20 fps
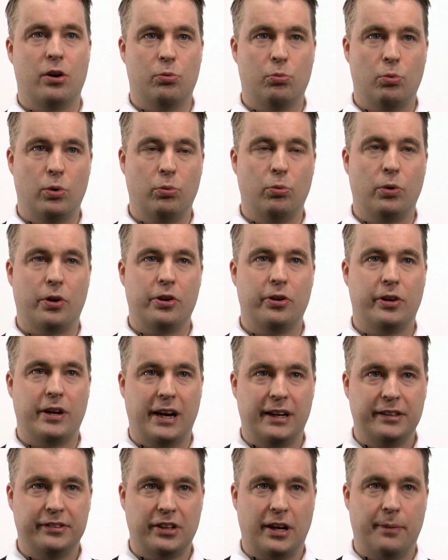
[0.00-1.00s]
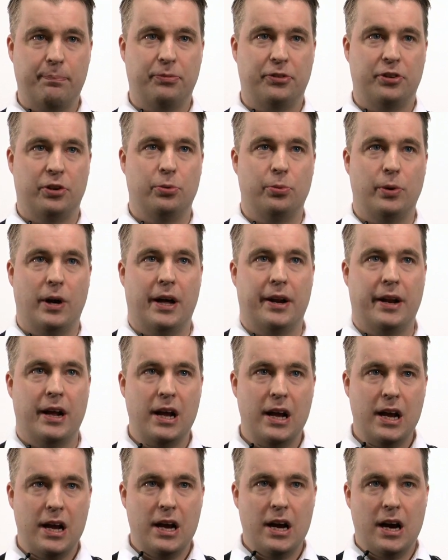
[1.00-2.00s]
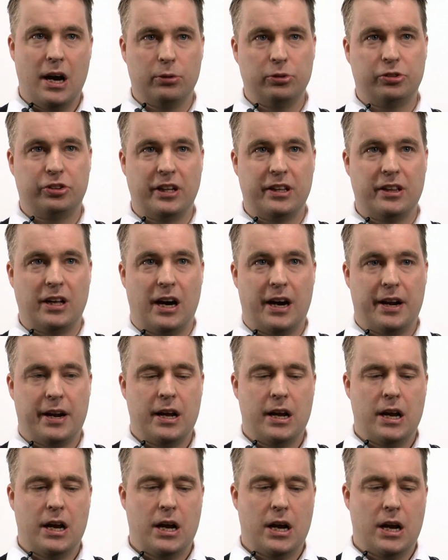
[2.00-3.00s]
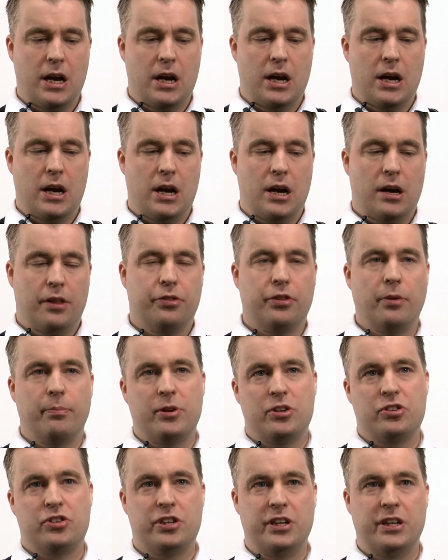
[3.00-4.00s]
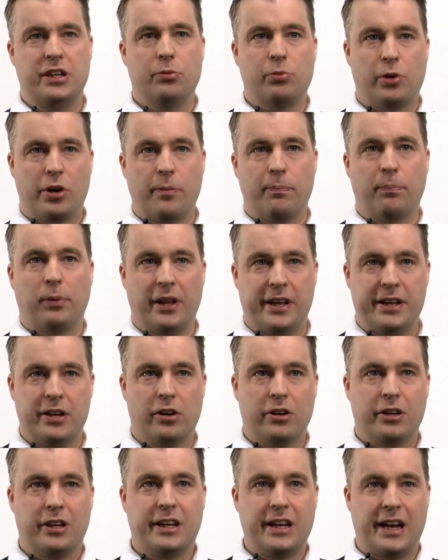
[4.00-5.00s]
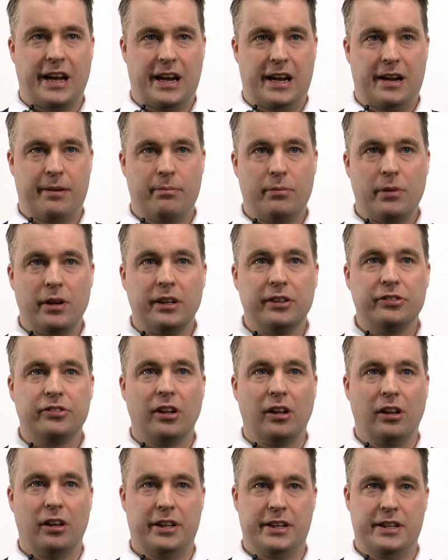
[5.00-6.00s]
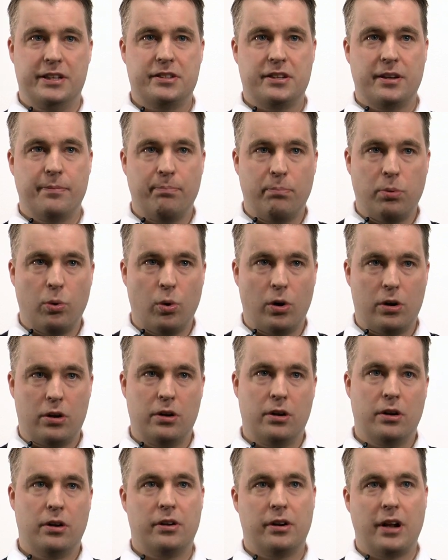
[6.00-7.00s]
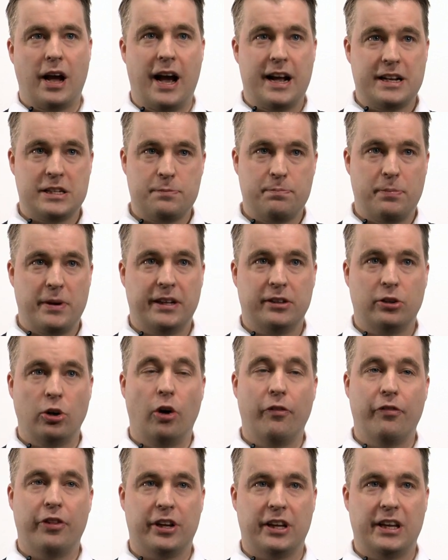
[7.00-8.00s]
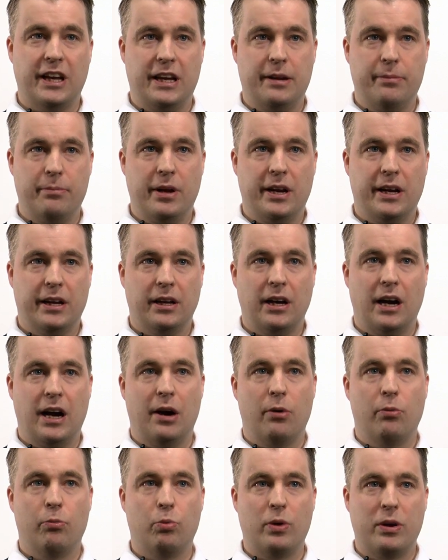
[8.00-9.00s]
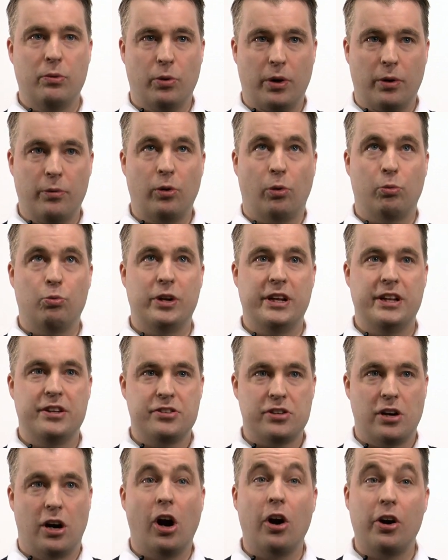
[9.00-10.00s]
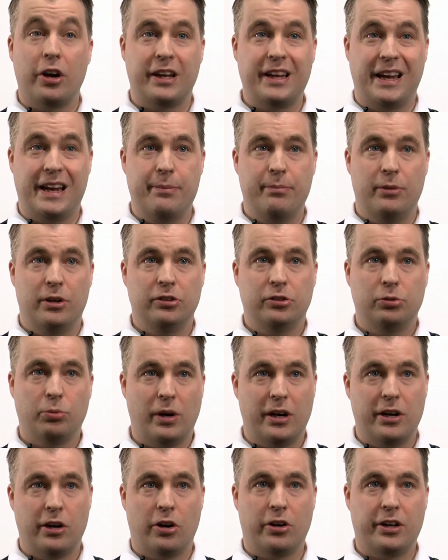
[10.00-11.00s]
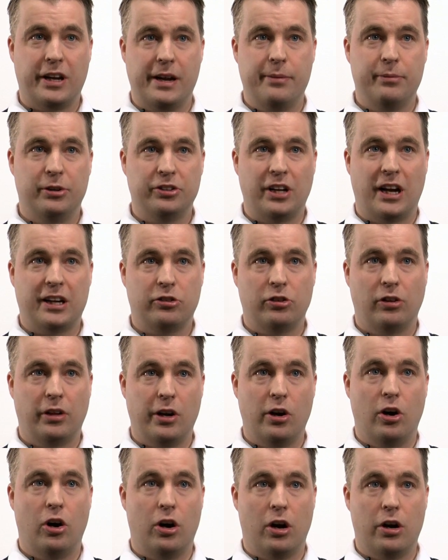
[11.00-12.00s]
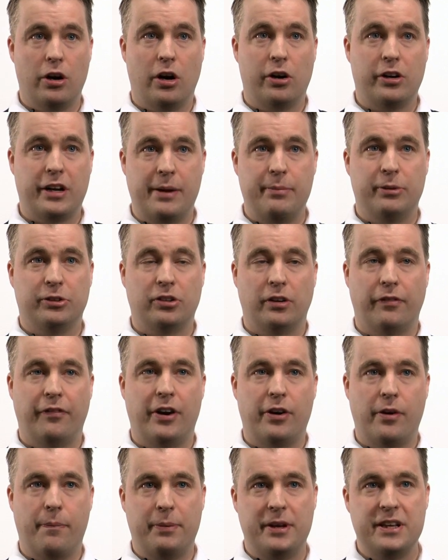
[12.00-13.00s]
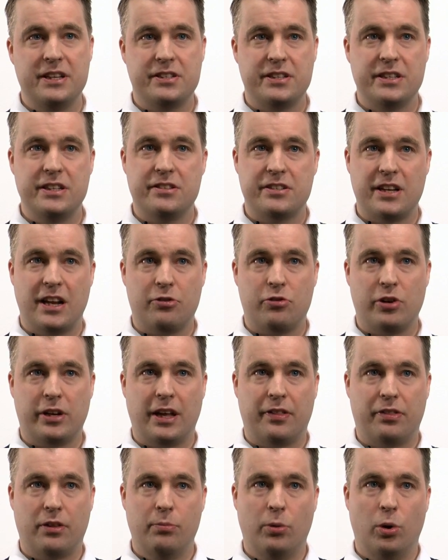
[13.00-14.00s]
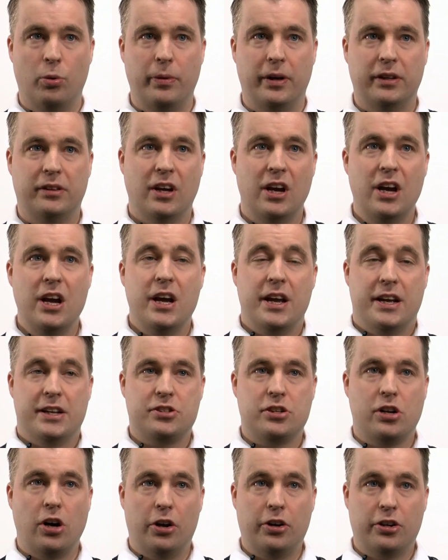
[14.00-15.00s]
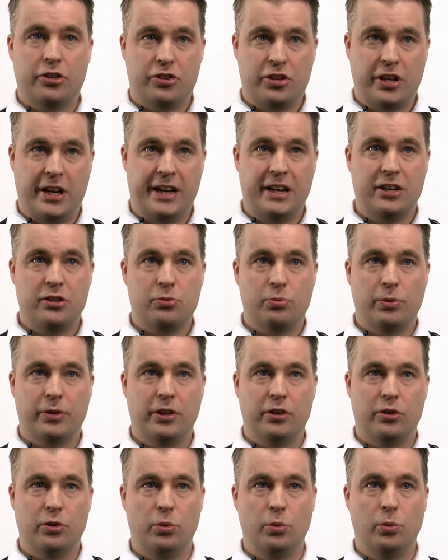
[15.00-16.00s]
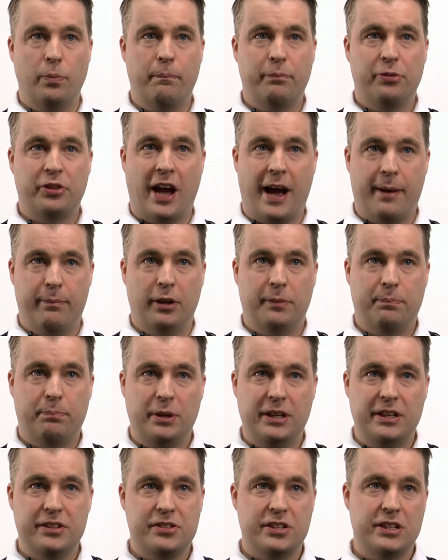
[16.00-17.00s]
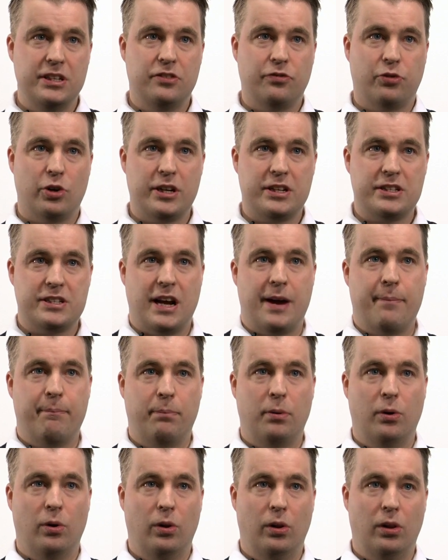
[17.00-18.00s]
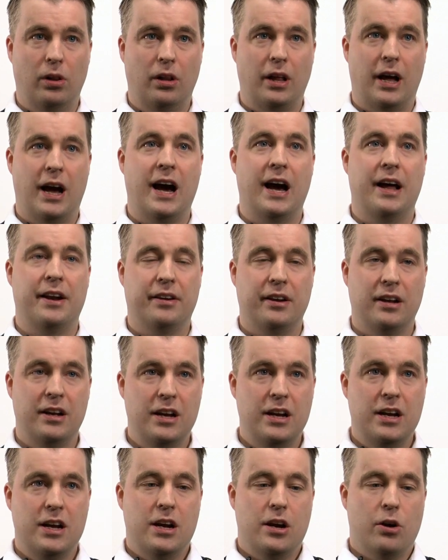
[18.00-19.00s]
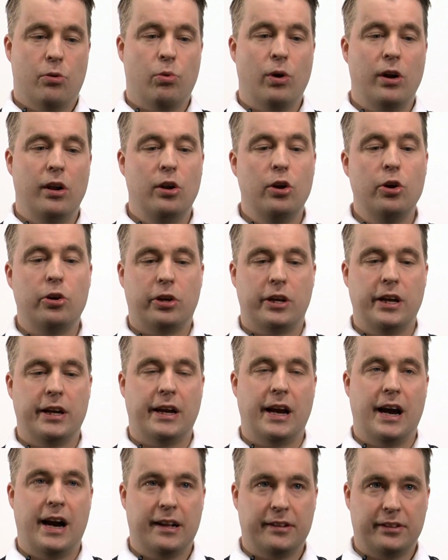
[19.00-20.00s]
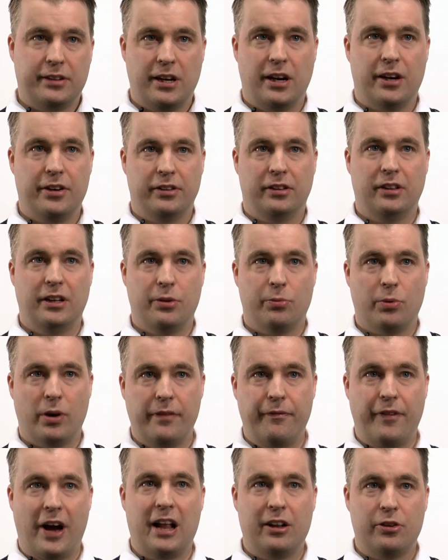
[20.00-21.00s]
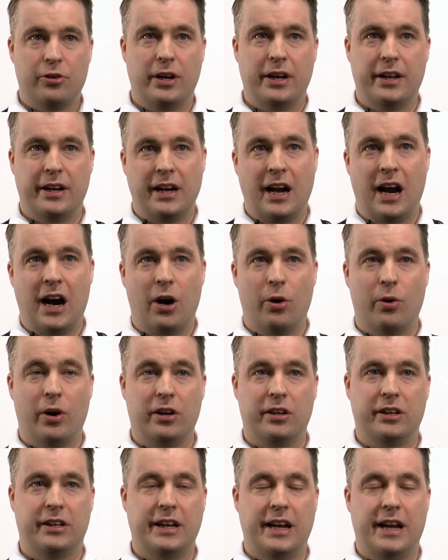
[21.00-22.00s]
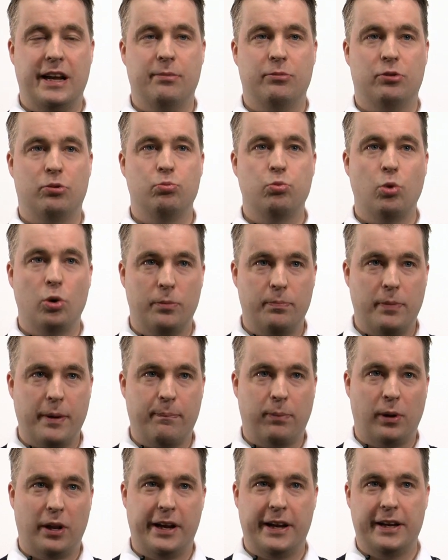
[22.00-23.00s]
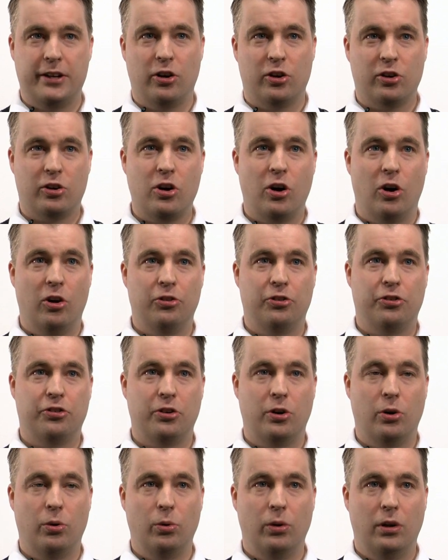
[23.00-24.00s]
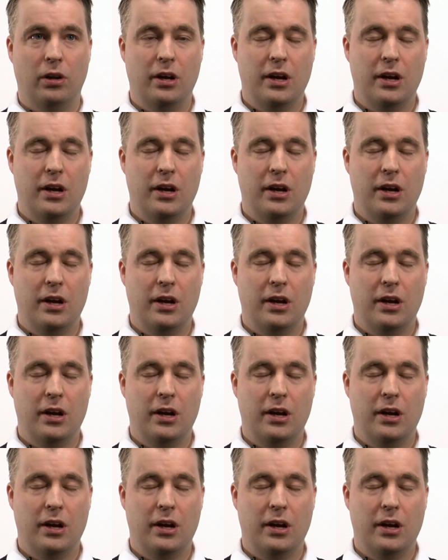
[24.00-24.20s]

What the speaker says: or what are you guys up to? And I will say that the machine where you play your game is the least important aspect of the gaming. We want to reach our gamers where our gamers actually are. Our gamers are very PC-centric at the moment. It's gonna change with the new tablet PCs, for example, and we're looking at currently, we're evaluating how our games would be played on console.